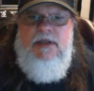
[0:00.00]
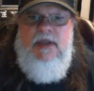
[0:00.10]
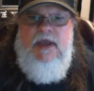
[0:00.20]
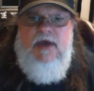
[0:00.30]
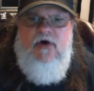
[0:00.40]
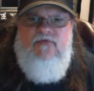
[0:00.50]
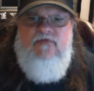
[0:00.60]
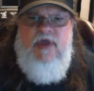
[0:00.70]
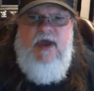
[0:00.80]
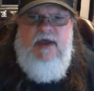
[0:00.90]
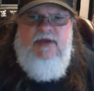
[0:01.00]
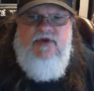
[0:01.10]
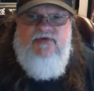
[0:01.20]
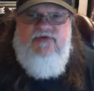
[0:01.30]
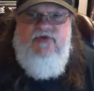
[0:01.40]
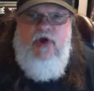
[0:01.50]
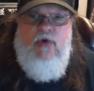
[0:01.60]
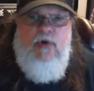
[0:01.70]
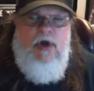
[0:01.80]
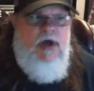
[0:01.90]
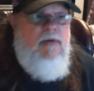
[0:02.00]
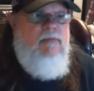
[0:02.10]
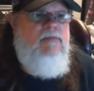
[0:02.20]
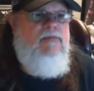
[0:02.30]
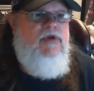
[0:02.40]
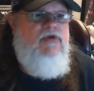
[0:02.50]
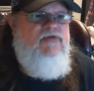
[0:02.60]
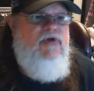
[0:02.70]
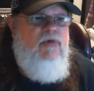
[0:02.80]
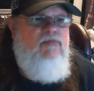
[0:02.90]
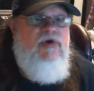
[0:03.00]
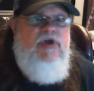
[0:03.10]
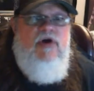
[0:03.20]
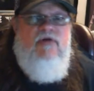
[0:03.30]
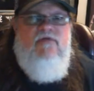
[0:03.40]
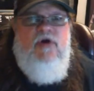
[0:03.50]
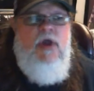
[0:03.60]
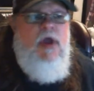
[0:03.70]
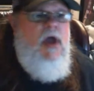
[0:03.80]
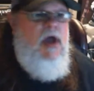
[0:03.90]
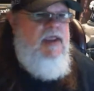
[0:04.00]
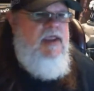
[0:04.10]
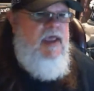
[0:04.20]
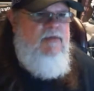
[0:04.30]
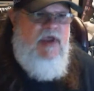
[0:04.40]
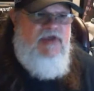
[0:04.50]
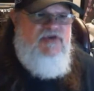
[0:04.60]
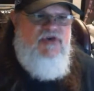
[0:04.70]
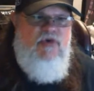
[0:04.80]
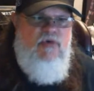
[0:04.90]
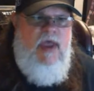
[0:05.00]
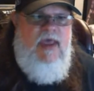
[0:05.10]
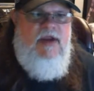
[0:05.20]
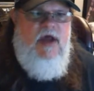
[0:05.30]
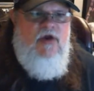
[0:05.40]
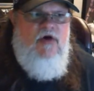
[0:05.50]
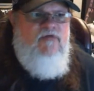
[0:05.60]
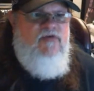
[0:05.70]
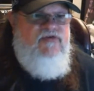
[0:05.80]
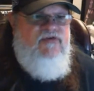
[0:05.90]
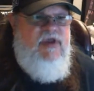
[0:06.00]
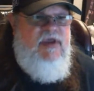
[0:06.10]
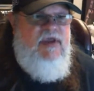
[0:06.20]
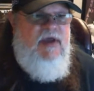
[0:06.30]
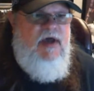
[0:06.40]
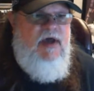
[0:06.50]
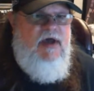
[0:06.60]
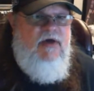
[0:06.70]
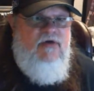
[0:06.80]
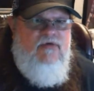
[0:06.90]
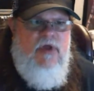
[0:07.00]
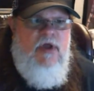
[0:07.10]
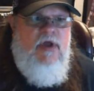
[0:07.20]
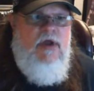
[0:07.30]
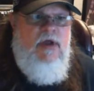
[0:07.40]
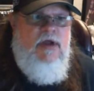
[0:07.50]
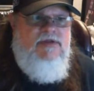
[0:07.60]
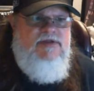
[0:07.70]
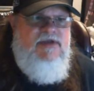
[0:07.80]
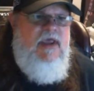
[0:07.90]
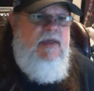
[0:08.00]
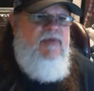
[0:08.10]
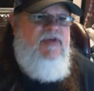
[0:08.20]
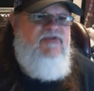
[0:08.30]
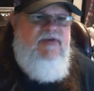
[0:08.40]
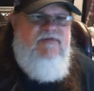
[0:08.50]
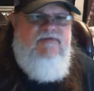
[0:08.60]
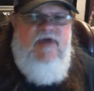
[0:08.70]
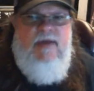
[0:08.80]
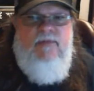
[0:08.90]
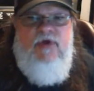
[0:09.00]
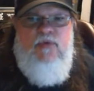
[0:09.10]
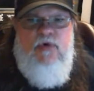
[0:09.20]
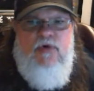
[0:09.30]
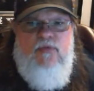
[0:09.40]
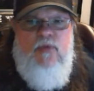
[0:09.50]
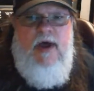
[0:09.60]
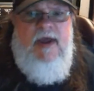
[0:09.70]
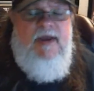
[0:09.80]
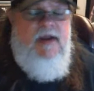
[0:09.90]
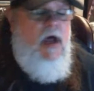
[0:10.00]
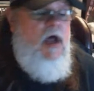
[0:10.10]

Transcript: yeah, hopefully there's no bleed over. Again, make sure you are heading on over see TNBC Family Worldwide